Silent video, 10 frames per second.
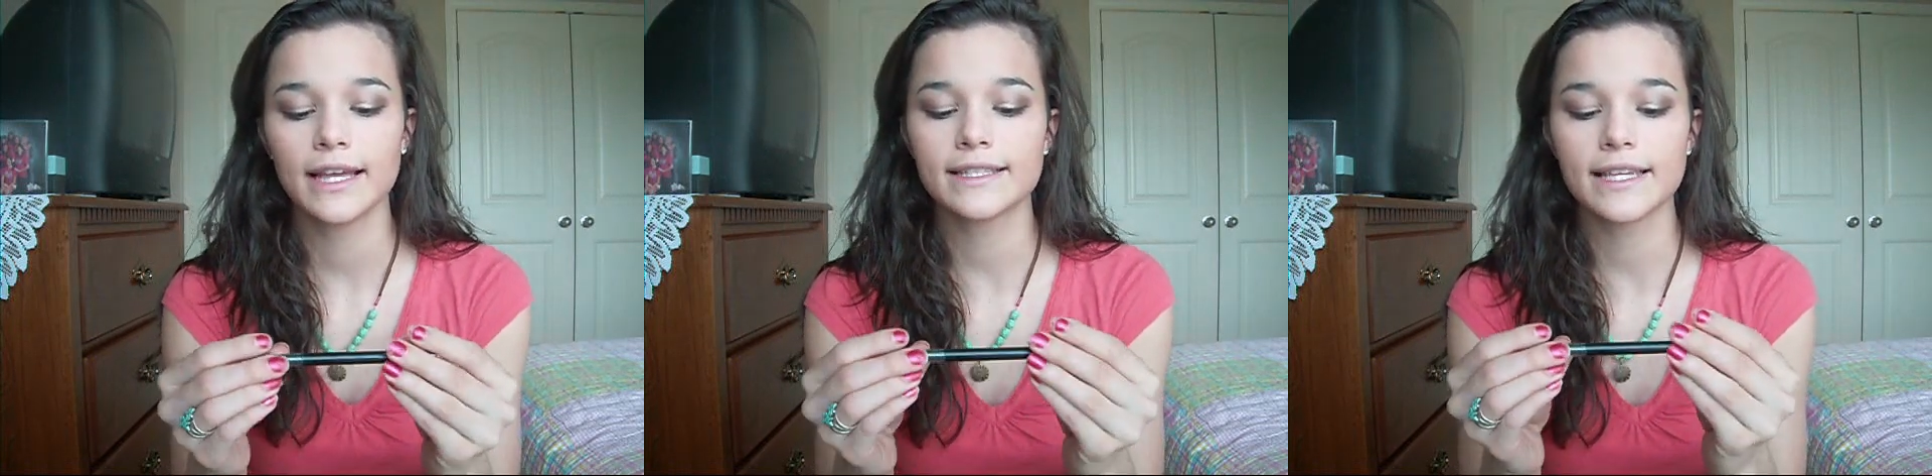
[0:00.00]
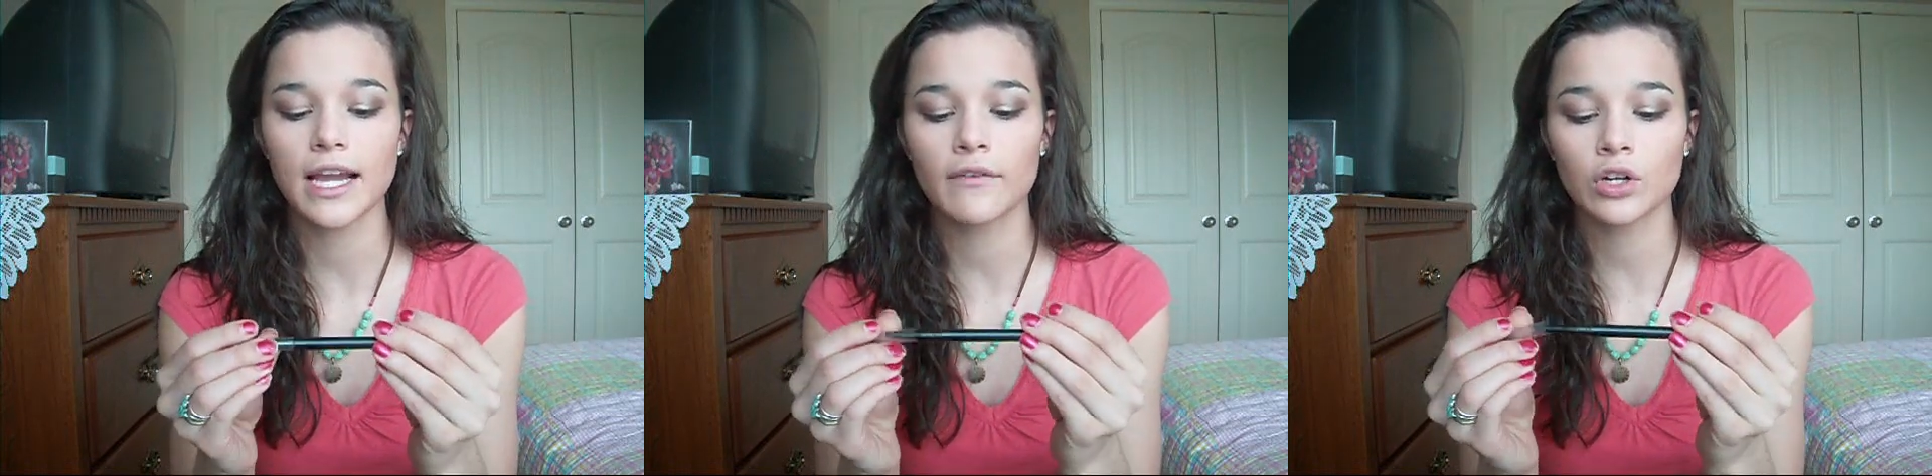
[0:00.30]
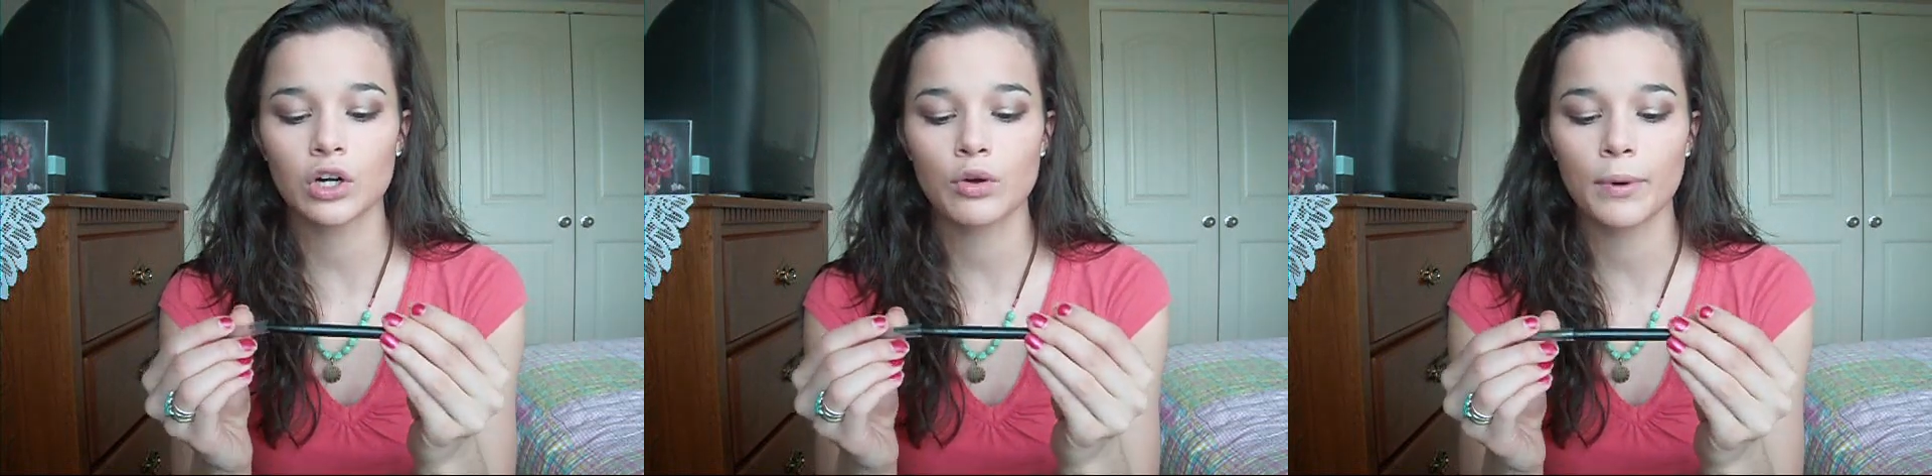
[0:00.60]
is the
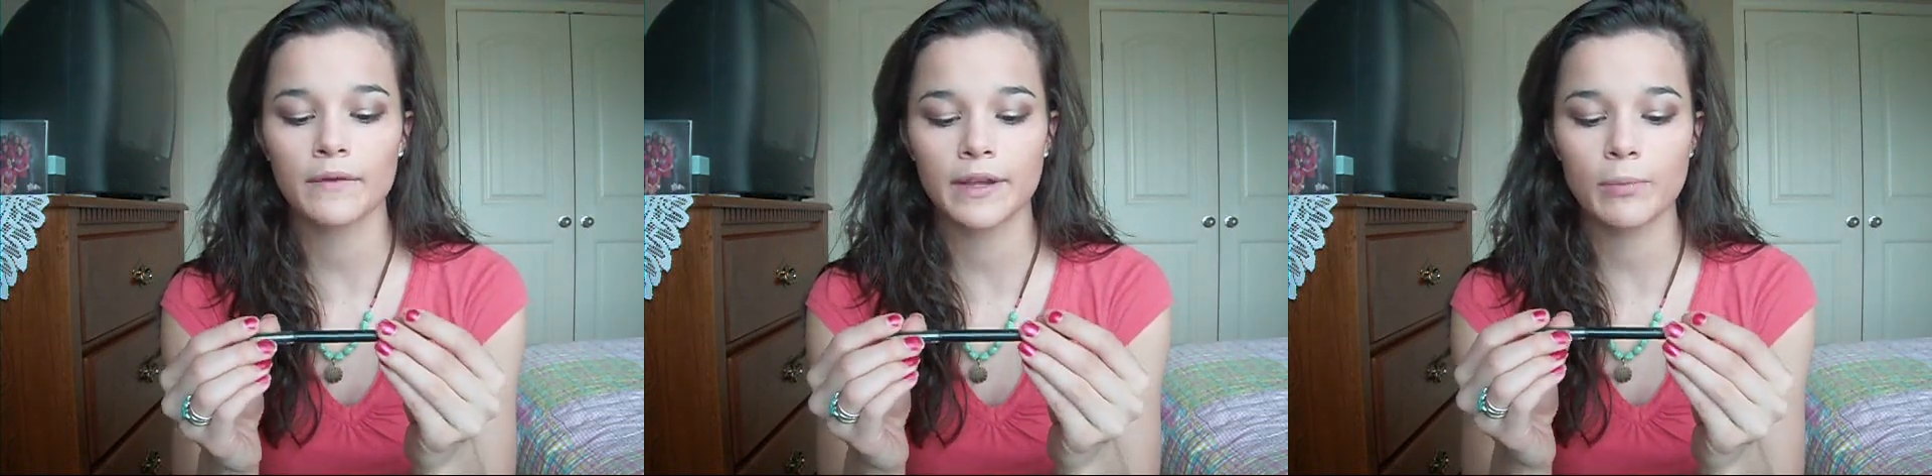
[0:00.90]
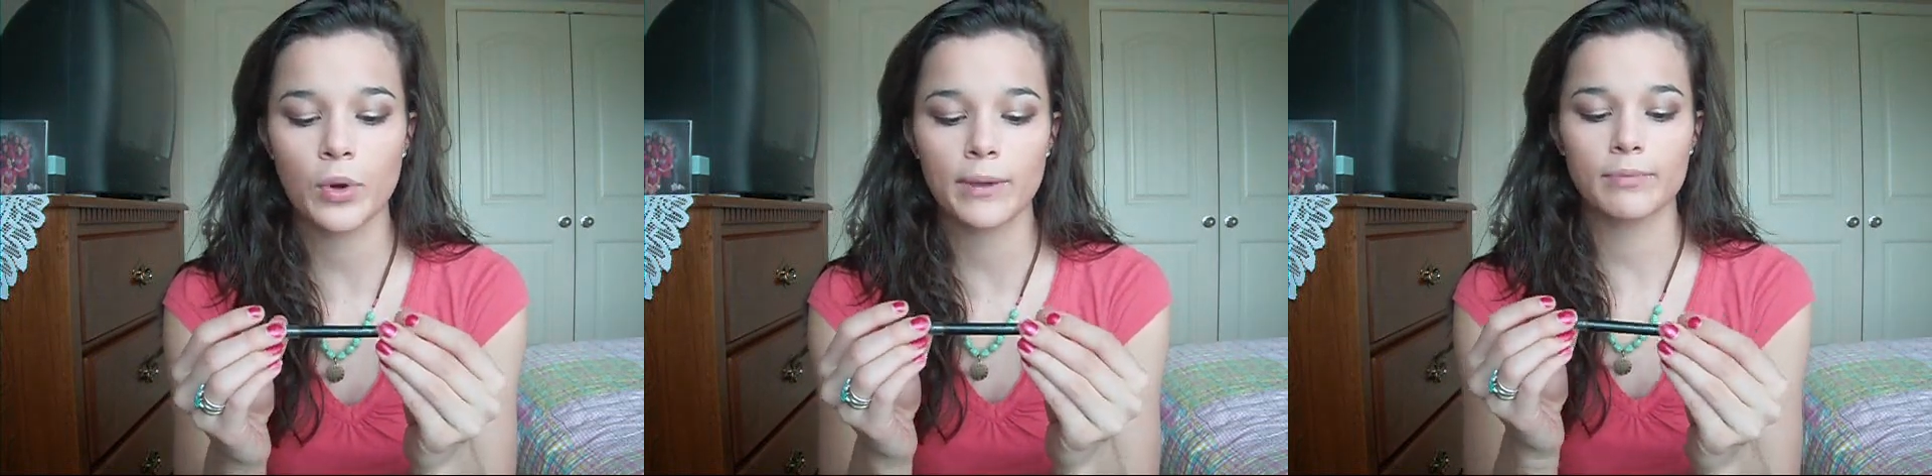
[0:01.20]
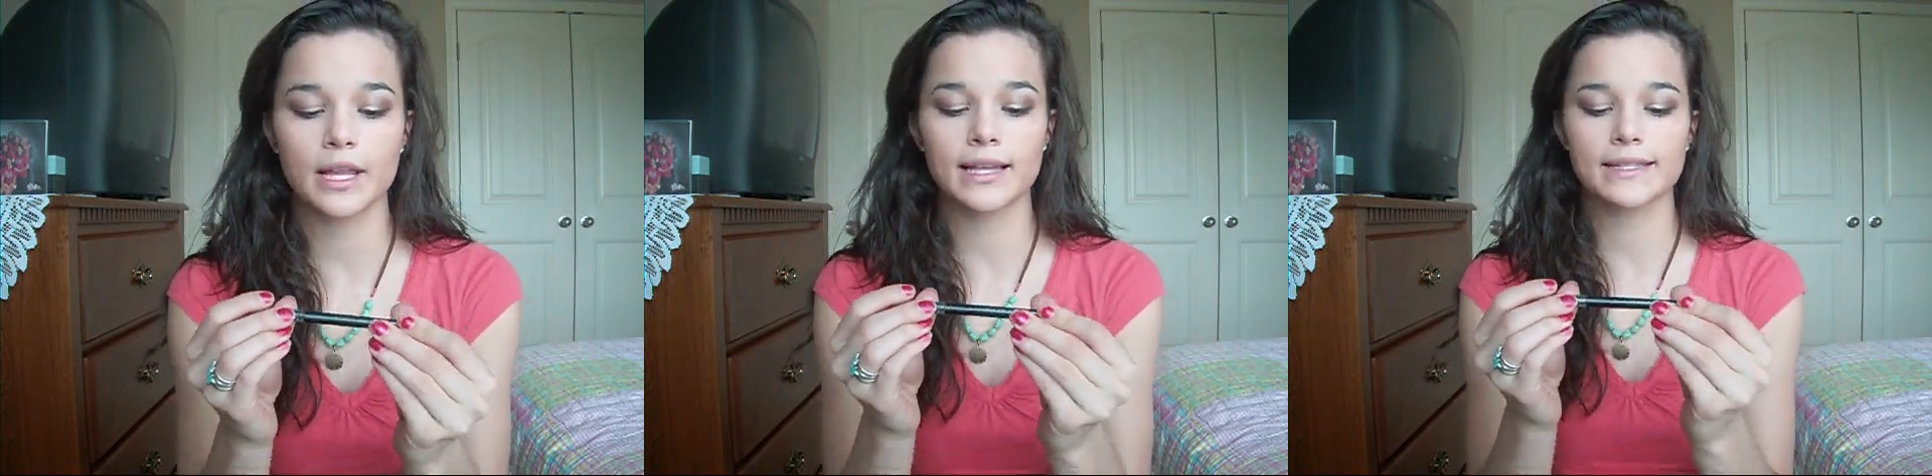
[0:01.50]
CoverGirl Perfect Point
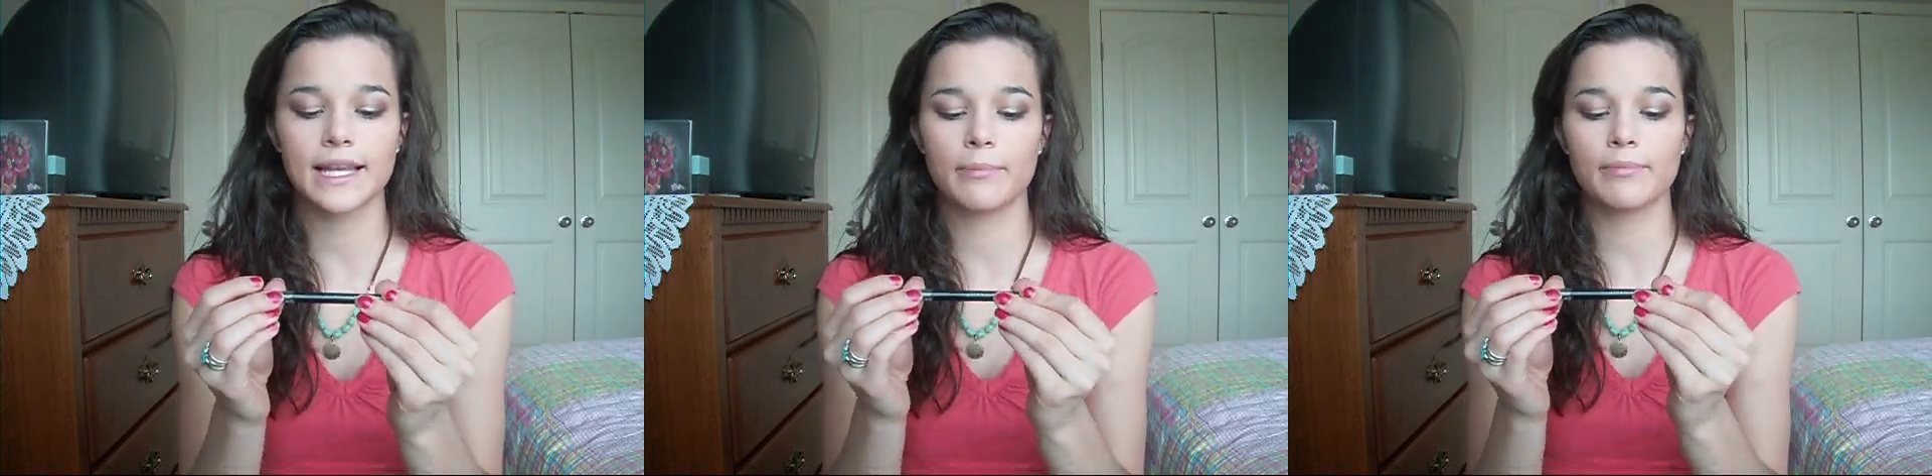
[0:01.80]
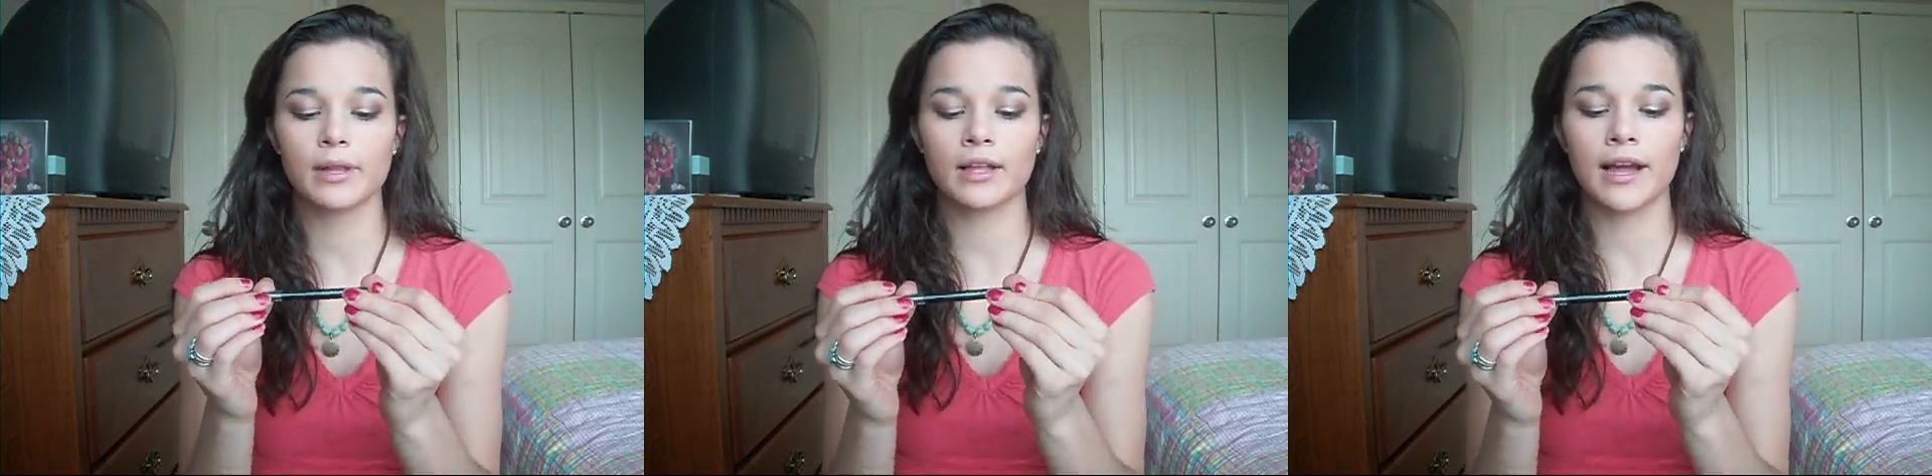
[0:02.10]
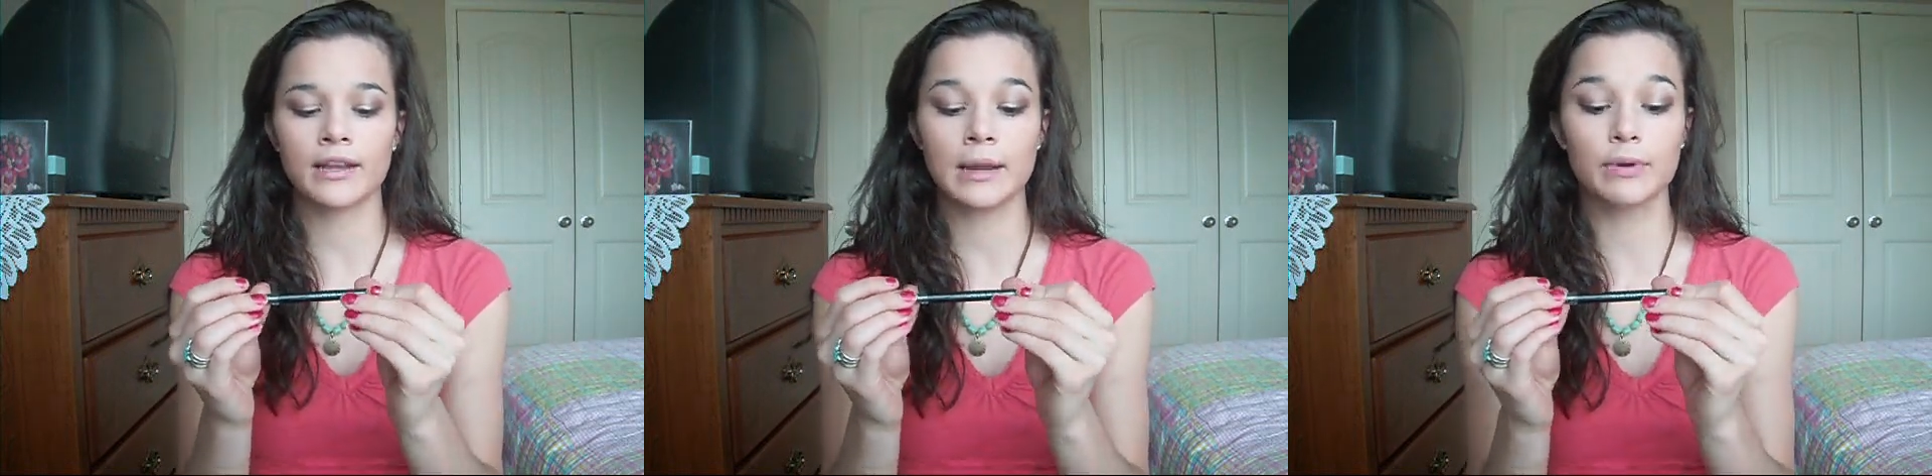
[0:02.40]
Plus in black,